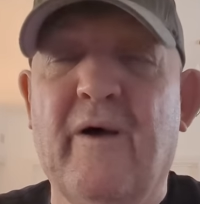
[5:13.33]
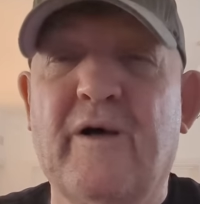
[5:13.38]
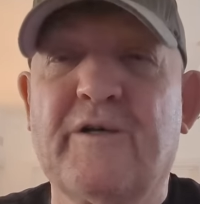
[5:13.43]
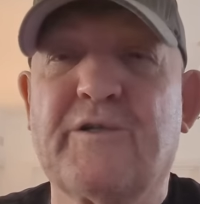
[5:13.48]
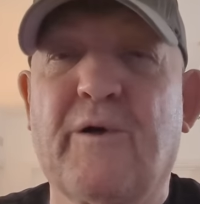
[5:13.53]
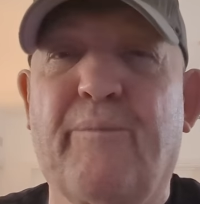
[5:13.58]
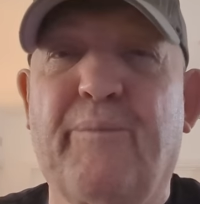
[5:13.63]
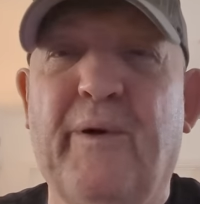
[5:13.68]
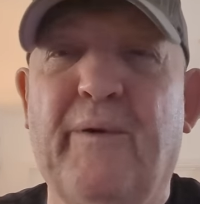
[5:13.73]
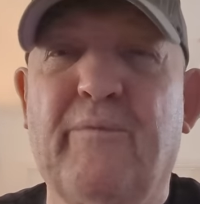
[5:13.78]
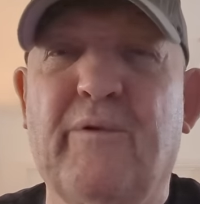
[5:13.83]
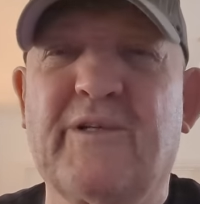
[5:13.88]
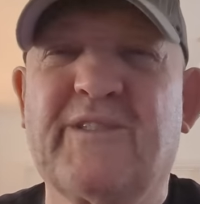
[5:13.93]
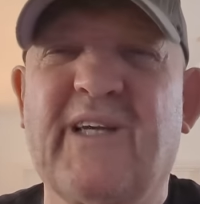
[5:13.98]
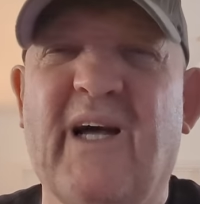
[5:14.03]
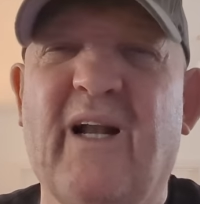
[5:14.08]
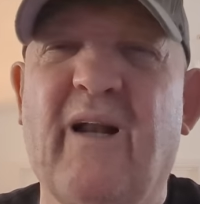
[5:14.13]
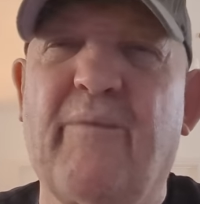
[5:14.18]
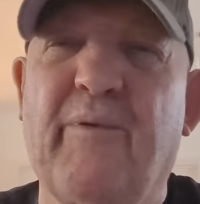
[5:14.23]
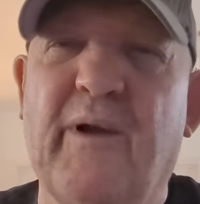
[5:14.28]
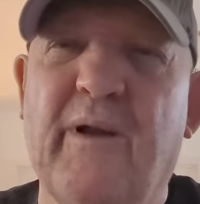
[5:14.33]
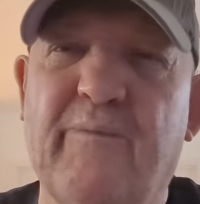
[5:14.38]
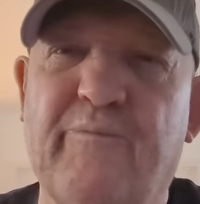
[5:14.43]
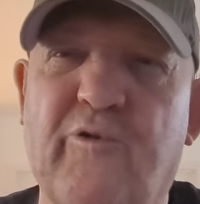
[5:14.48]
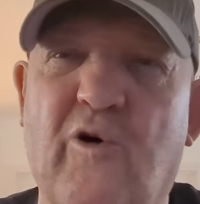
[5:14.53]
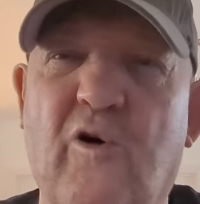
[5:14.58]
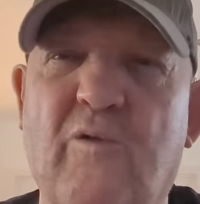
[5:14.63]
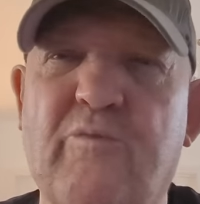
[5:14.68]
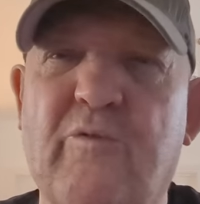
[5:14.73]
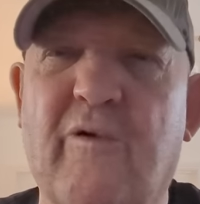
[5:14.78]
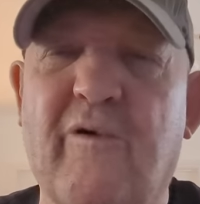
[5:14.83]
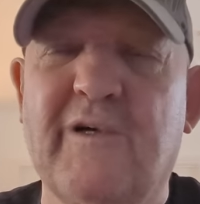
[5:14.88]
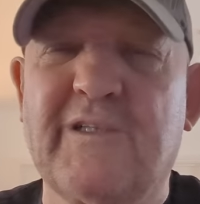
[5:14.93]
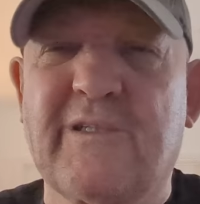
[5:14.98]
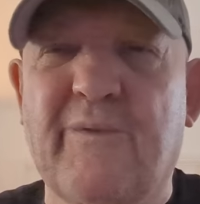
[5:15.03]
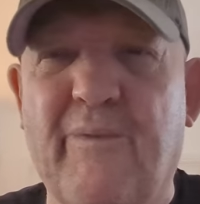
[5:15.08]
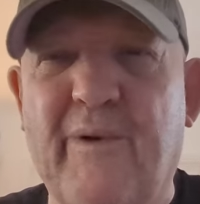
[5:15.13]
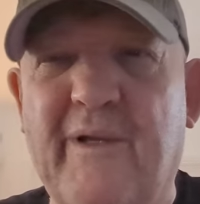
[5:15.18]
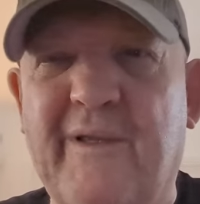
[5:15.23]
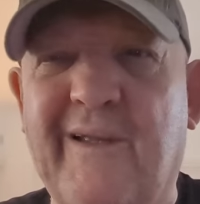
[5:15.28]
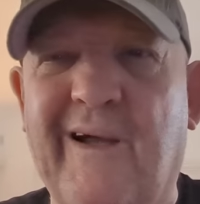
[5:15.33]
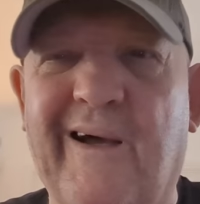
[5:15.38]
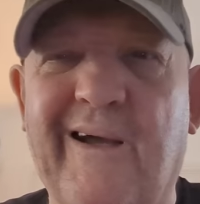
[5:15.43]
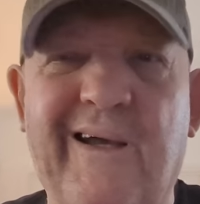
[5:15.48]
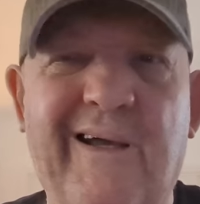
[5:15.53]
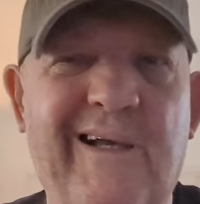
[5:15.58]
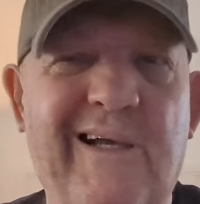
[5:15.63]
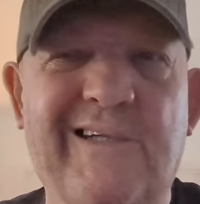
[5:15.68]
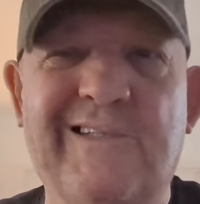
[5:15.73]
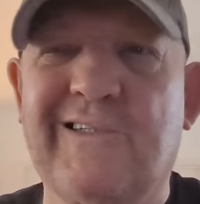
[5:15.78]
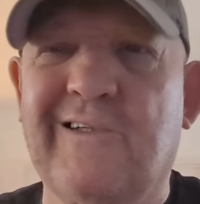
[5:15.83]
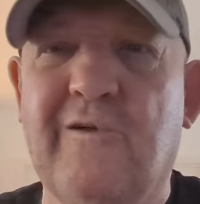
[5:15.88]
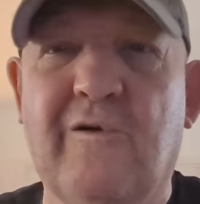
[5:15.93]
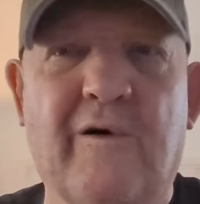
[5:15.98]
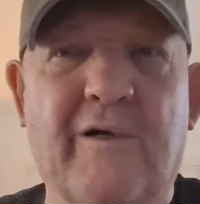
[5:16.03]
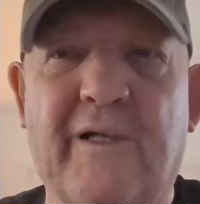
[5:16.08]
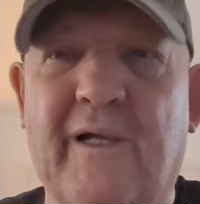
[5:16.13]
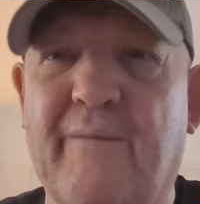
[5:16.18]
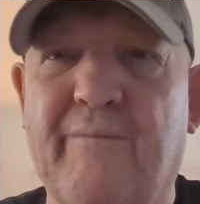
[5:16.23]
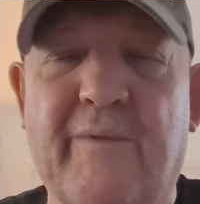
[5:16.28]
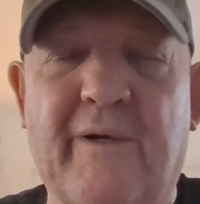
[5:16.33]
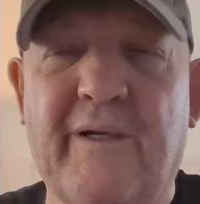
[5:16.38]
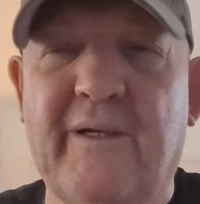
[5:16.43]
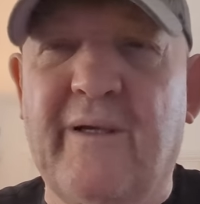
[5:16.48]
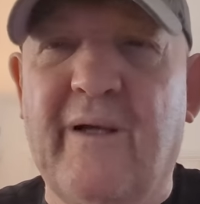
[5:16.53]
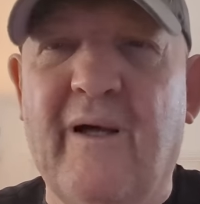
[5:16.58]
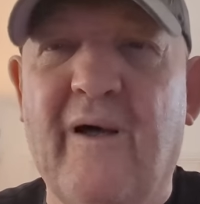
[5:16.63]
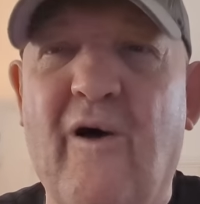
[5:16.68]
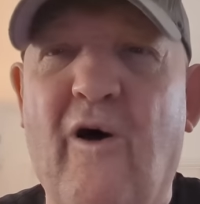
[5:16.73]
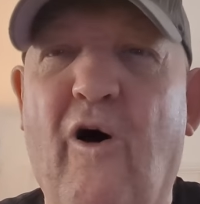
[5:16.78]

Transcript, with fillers: So people are saying a bit of Broadmoor, it's a bit, no, it isn't like that, mate.